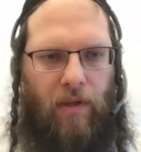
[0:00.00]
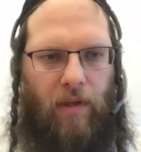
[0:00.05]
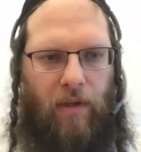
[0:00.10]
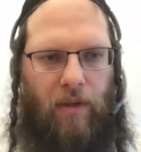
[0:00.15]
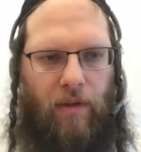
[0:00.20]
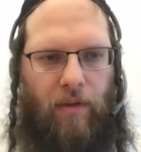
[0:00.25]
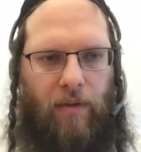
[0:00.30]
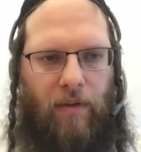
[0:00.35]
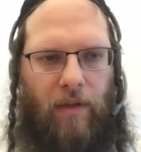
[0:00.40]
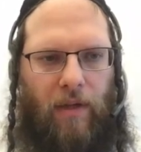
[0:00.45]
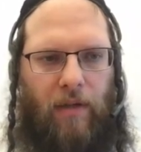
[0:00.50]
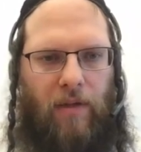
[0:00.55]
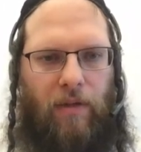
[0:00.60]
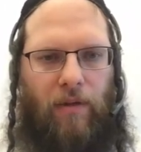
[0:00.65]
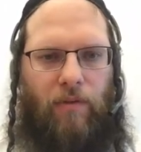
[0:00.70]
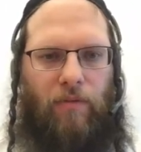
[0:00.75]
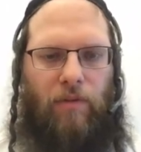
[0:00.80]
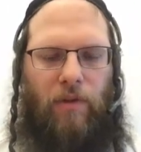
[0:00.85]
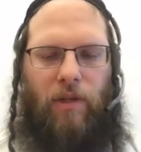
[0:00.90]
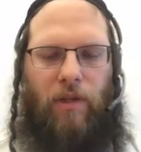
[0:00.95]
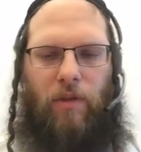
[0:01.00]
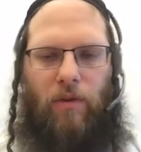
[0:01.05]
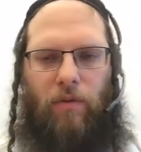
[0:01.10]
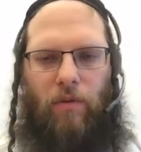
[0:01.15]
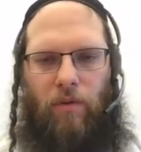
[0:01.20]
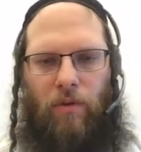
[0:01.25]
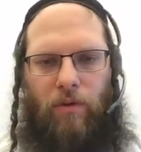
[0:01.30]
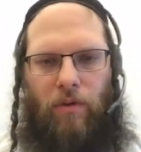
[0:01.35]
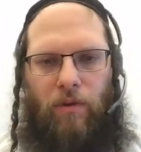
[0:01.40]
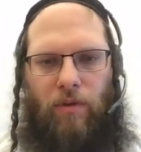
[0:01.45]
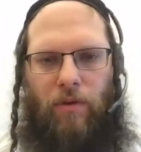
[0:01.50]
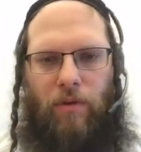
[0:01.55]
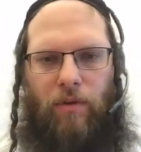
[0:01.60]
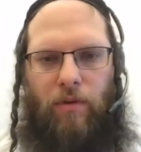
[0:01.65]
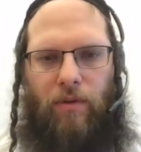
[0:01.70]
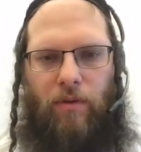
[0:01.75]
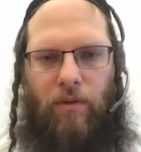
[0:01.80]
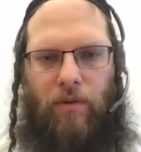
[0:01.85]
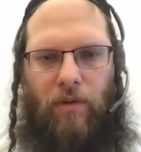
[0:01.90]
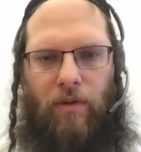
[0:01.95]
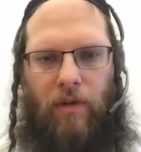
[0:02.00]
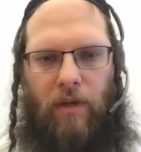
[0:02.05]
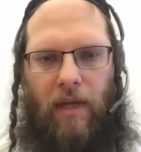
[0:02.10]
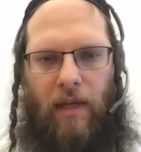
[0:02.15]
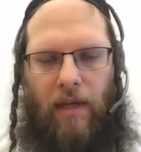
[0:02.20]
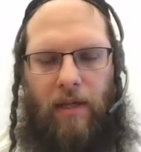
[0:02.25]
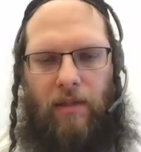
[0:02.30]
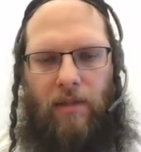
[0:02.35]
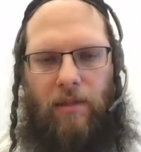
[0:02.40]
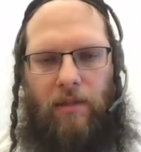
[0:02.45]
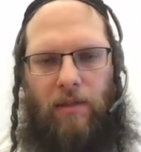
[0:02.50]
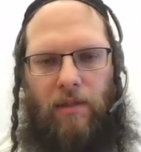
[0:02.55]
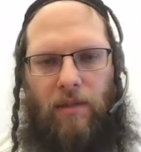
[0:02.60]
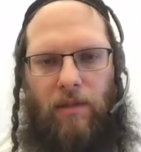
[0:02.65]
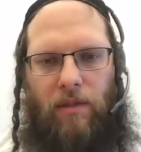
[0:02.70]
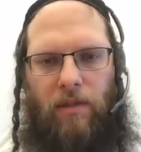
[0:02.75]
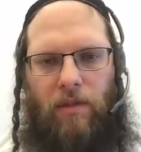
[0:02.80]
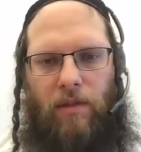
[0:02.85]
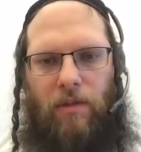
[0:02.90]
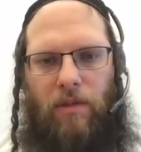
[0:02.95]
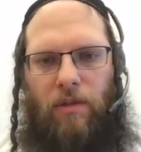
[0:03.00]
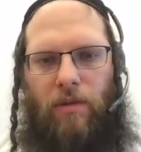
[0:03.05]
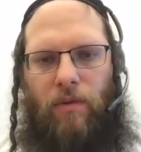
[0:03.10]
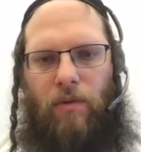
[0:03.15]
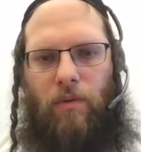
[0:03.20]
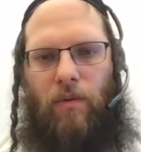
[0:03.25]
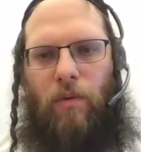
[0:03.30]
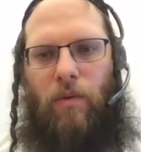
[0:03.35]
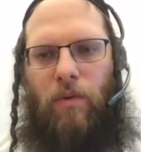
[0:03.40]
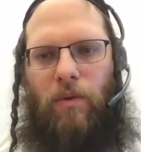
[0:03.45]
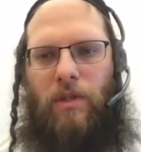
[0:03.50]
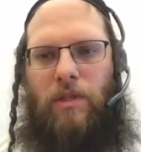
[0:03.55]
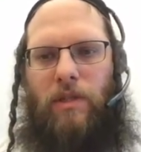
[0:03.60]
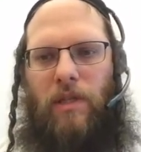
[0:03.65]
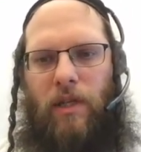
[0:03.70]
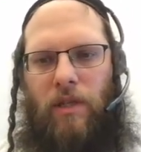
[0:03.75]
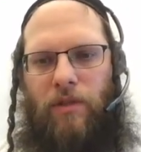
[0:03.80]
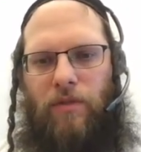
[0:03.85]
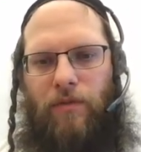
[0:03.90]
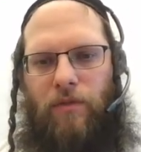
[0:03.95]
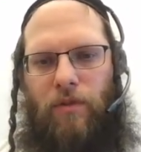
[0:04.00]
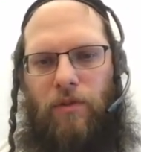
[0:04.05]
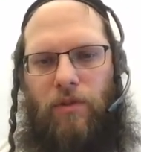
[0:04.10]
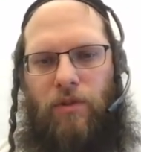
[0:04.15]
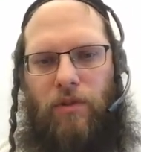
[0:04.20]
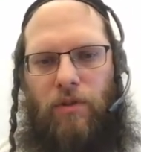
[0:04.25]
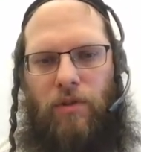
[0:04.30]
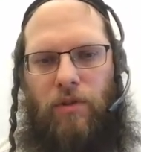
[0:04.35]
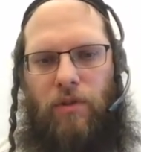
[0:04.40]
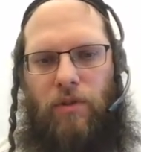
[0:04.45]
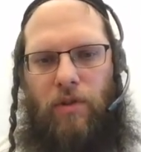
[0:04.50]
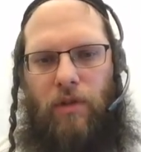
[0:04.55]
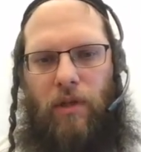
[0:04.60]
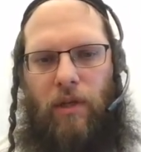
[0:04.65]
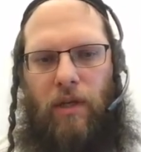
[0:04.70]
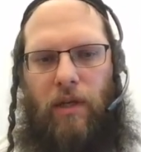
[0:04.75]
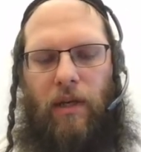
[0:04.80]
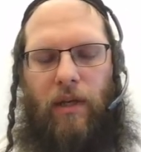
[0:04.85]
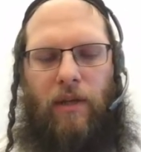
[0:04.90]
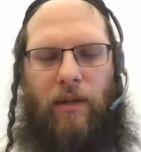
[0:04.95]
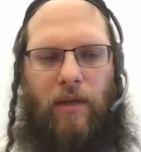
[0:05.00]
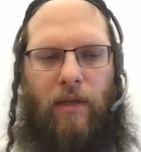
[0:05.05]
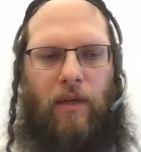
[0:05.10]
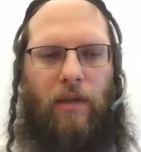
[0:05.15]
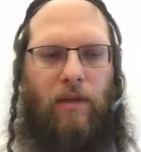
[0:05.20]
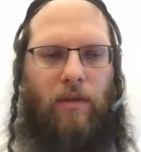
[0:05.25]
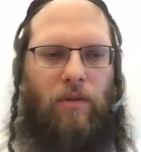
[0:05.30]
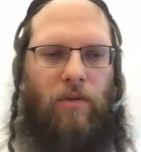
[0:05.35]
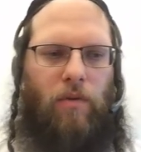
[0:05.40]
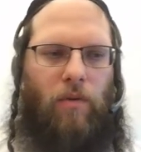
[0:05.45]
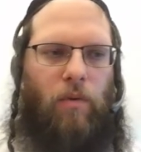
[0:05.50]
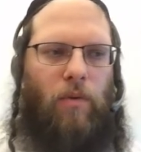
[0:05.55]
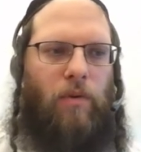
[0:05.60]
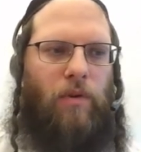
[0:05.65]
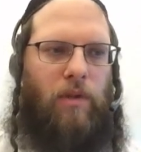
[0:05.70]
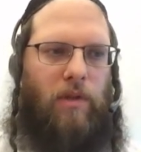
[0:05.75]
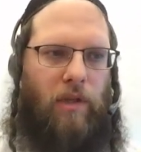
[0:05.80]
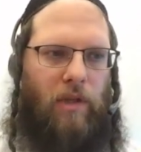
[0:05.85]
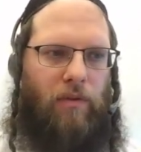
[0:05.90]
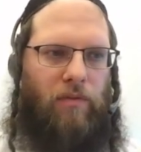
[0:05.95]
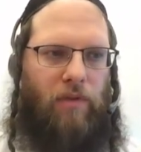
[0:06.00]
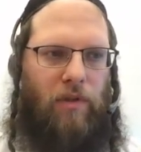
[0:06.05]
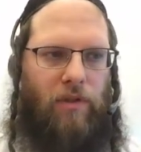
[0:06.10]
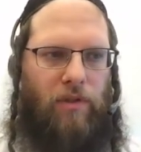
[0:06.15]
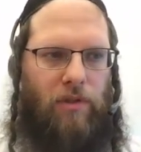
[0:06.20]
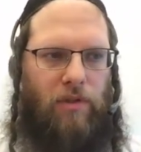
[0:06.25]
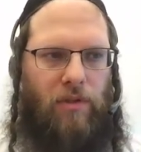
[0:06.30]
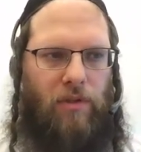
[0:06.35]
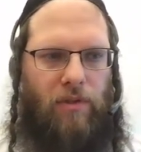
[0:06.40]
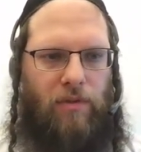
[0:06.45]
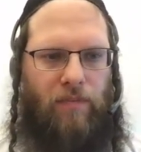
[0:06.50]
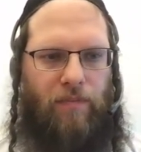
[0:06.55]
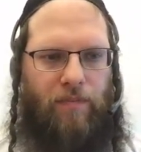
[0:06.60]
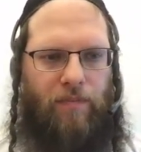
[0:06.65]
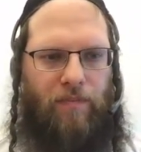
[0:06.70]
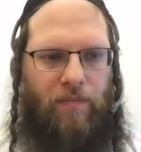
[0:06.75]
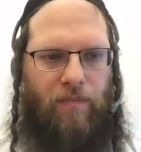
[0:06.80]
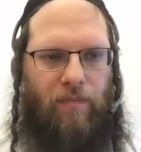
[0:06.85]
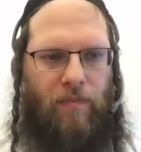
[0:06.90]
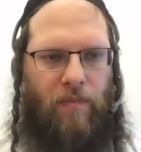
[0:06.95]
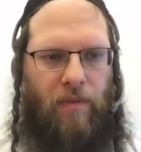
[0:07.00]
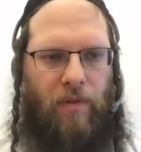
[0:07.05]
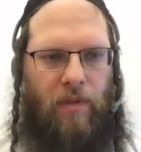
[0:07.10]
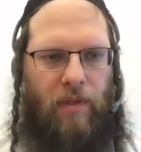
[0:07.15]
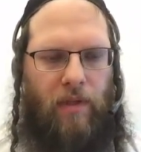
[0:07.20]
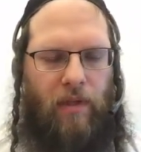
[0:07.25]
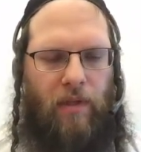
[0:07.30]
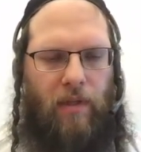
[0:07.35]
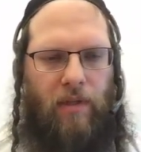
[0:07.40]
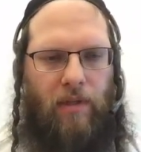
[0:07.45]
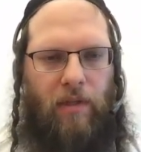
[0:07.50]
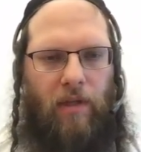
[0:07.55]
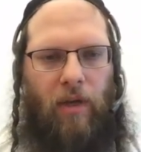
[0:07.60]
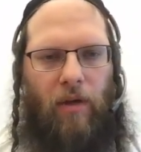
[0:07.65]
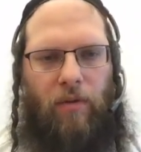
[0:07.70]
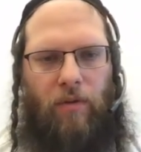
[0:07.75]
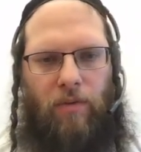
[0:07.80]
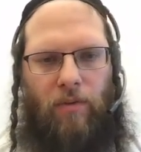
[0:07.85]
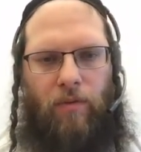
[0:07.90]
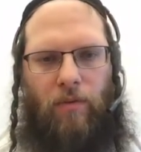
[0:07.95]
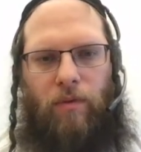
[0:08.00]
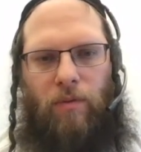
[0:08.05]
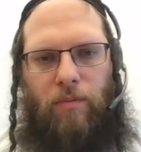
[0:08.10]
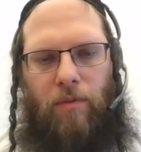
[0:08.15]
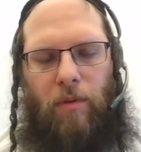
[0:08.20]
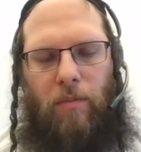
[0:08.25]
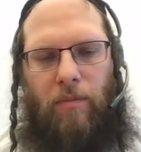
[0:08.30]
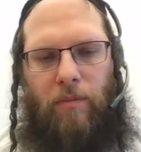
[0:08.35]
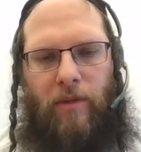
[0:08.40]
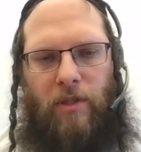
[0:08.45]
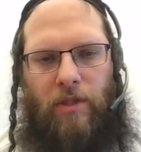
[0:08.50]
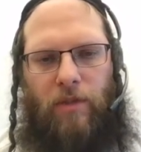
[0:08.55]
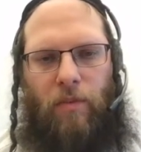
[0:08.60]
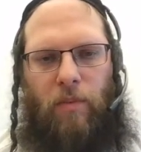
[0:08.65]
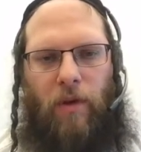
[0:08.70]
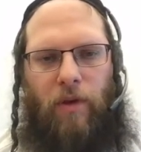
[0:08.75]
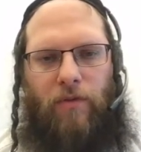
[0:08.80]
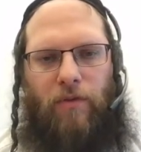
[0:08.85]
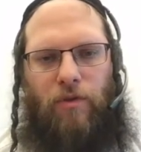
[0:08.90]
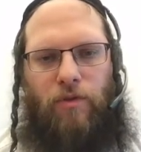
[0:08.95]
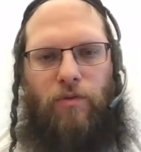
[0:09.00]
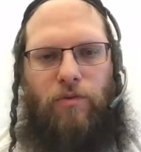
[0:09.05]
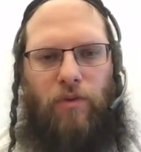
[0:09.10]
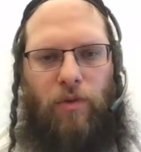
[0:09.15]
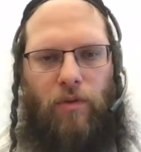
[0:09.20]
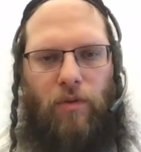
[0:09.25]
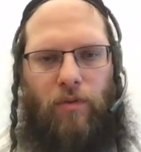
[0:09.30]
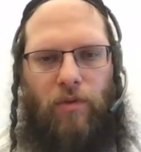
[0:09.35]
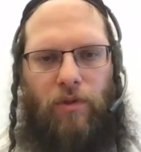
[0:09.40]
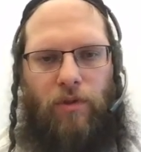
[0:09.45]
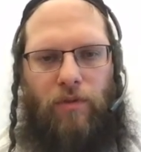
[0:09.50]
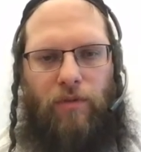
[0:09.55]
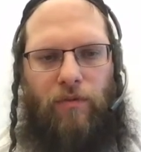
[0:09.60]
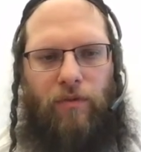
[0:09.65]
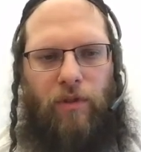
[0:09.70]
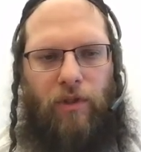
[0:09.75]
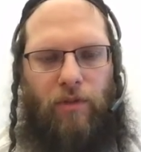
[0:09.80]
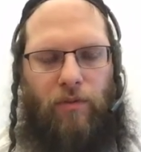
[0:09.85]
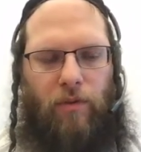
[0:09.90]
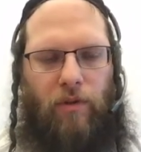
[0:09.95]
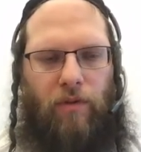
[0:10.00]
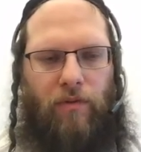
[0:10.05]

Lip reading: then the reading order has all the signs first, and then all the date ranges. Now the only problem is that we have 2 rows for each one of